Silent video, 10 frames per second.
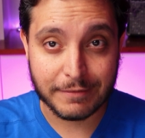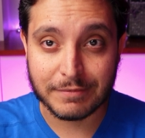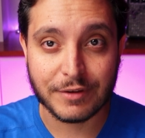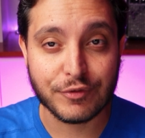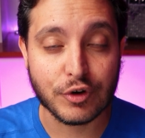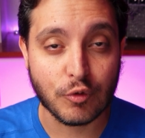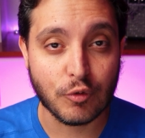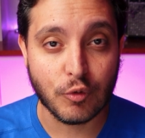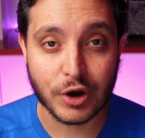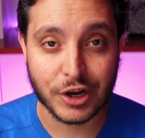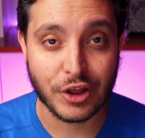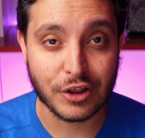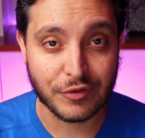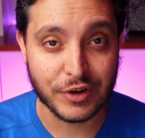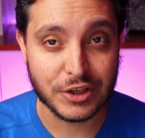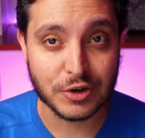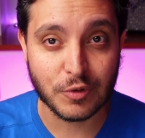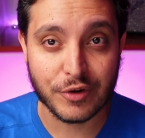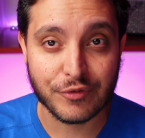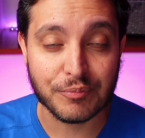if you want another video
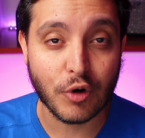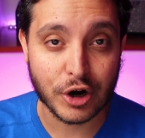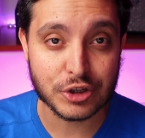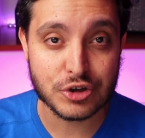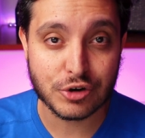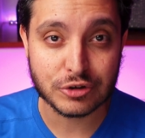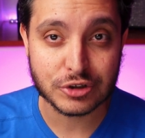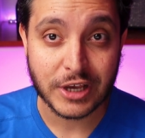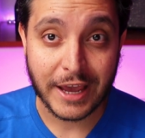with more tools.